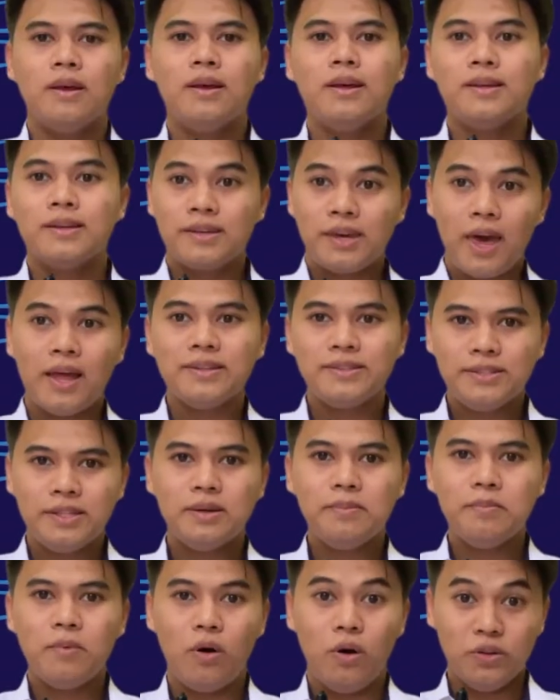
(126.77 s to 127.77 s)

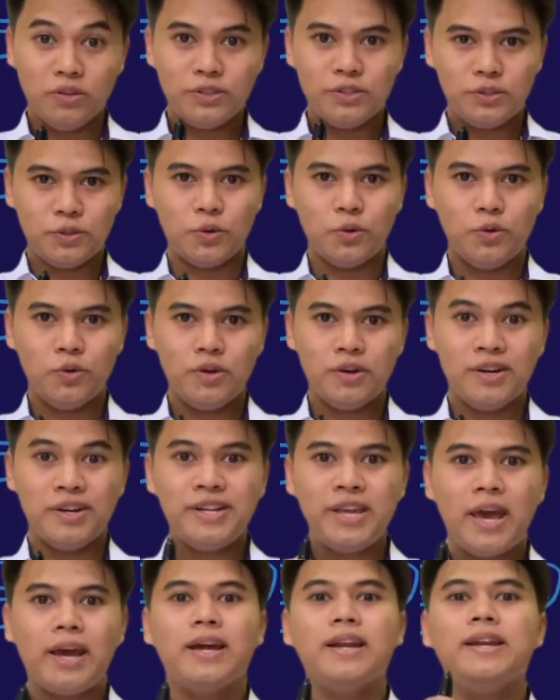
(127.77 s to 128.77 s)
Calcium also
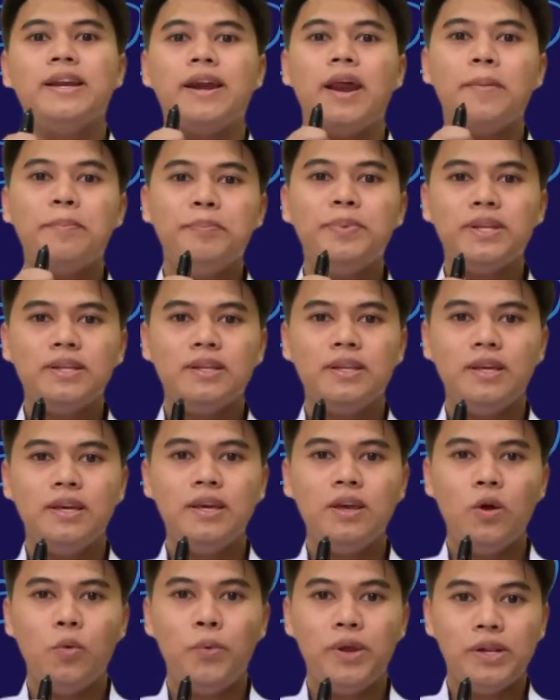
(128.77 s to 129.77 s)
reacts rapidly
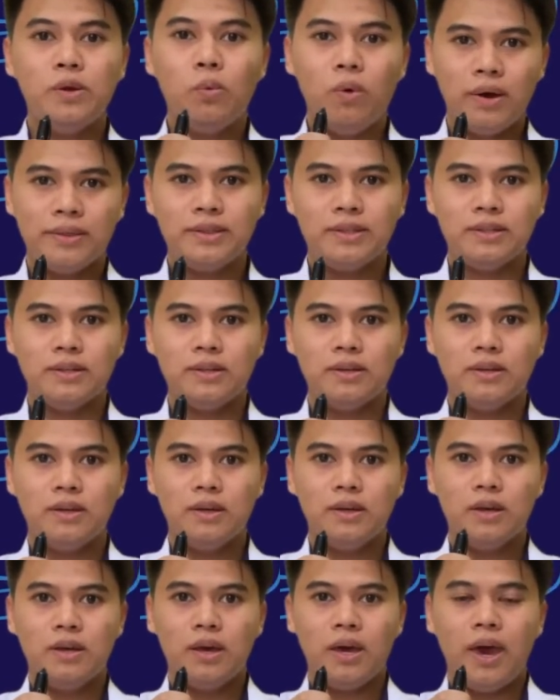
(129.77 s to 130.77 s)
with the water.
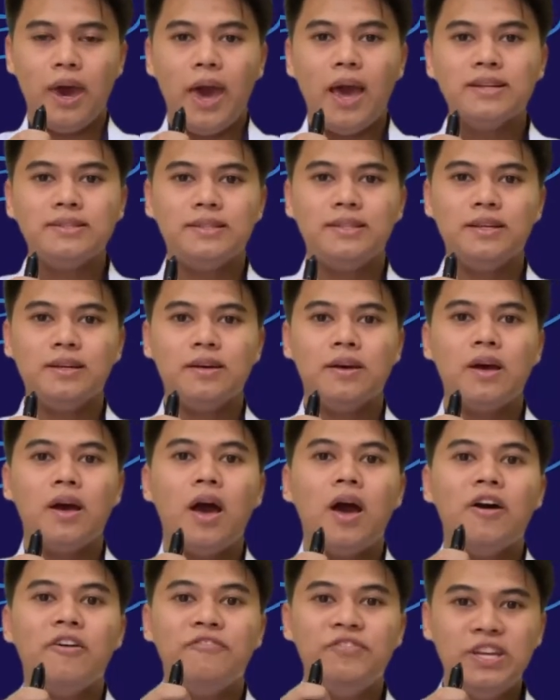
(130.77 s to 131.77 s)
As the
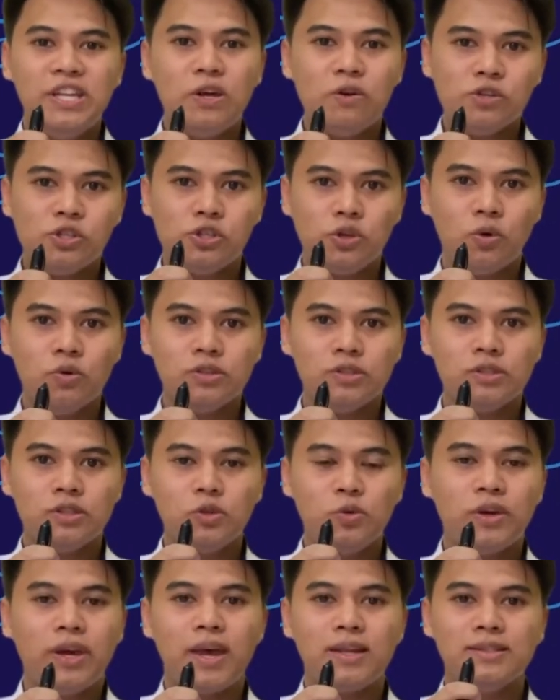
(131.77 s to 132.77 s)
video shows, you
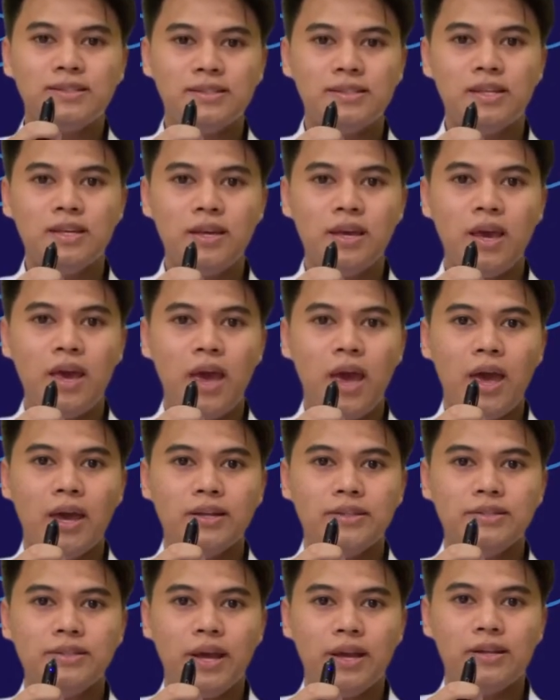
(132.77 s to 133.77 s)
can see
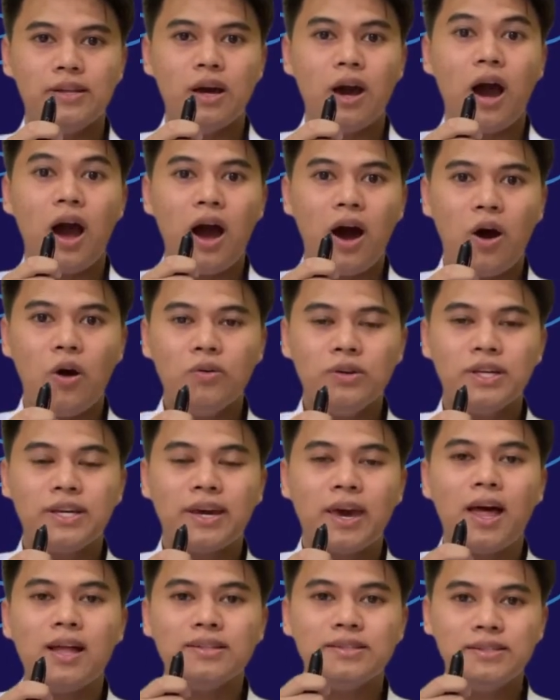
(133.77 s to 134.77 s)
that how the
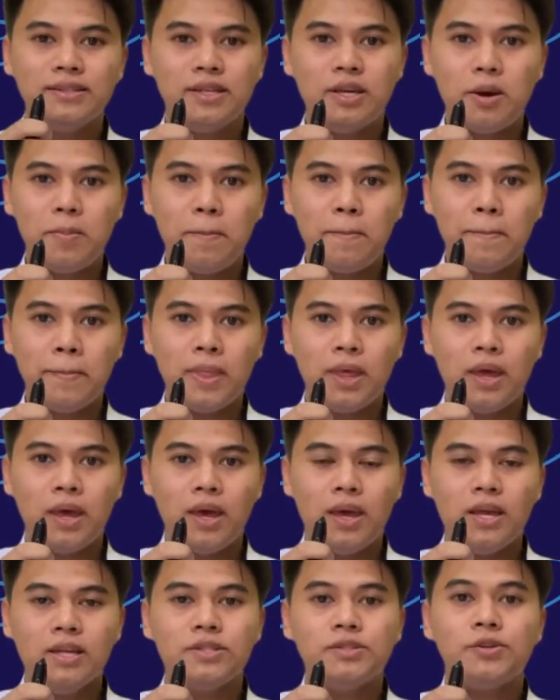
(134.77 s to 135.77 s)
calcium
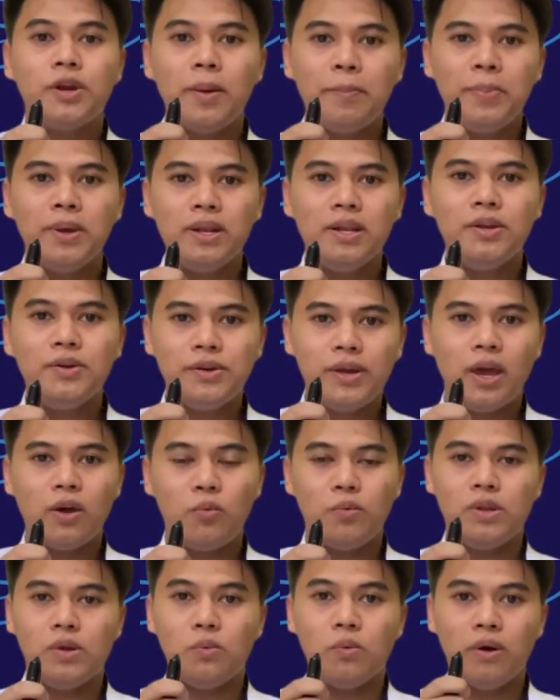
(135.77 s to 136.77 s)
is rapidly react
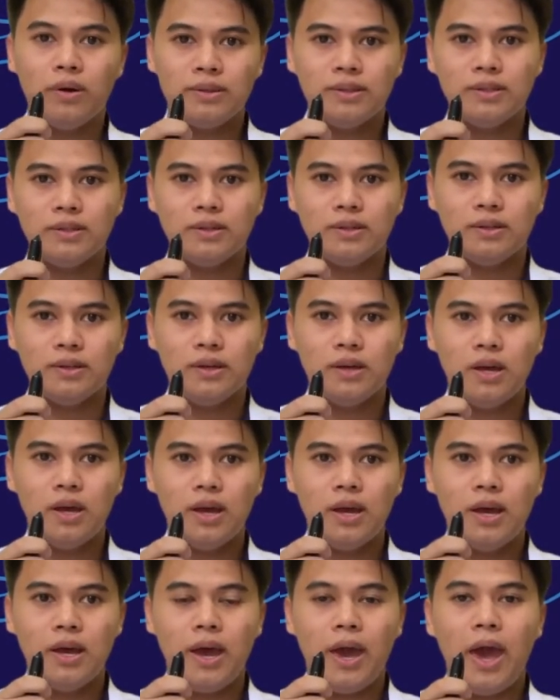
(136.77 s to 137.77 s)
with water,
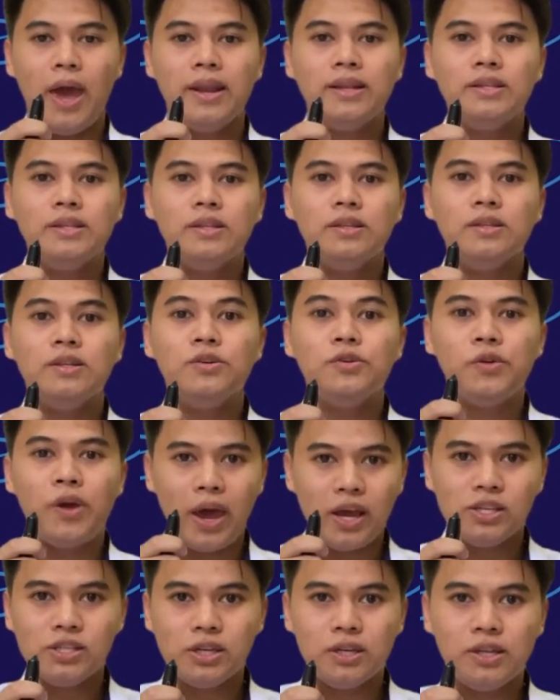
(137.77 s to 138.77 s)
and the
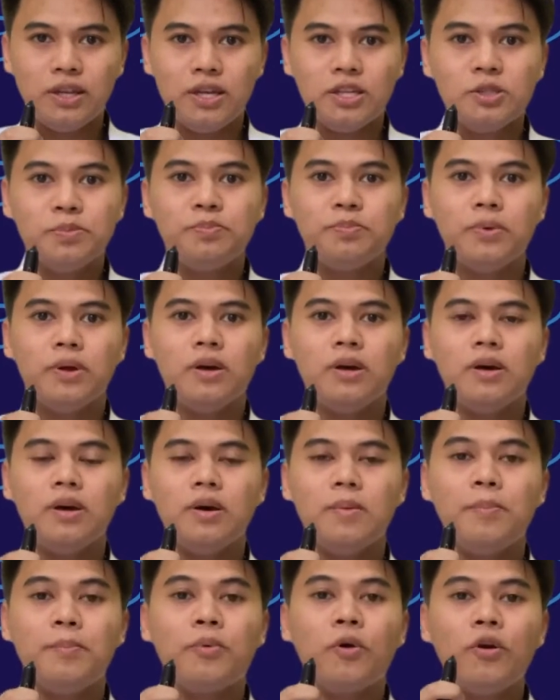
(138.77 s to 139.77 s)
reaction is
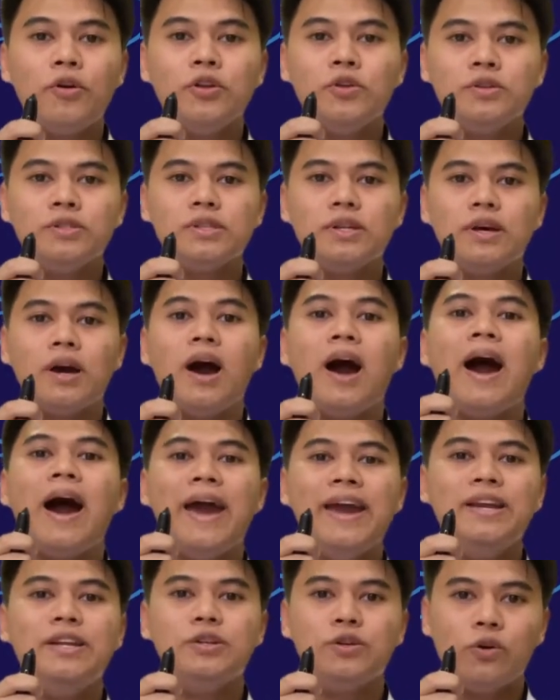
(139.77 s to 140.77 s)
produce a
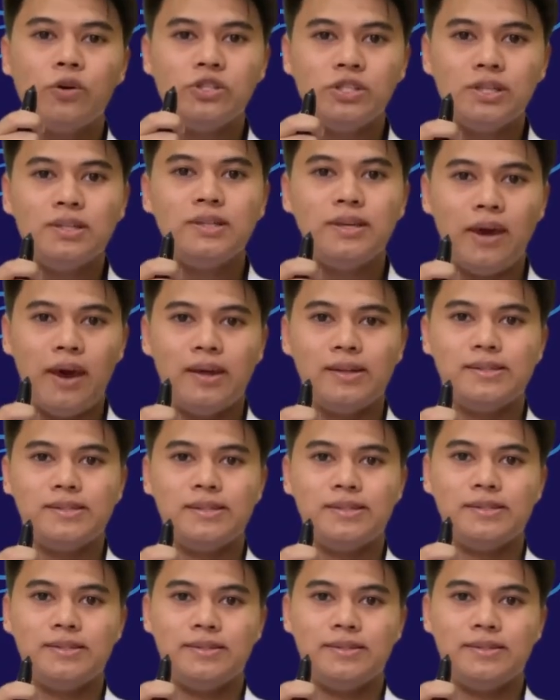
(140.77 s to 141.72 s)
hydrogen gas.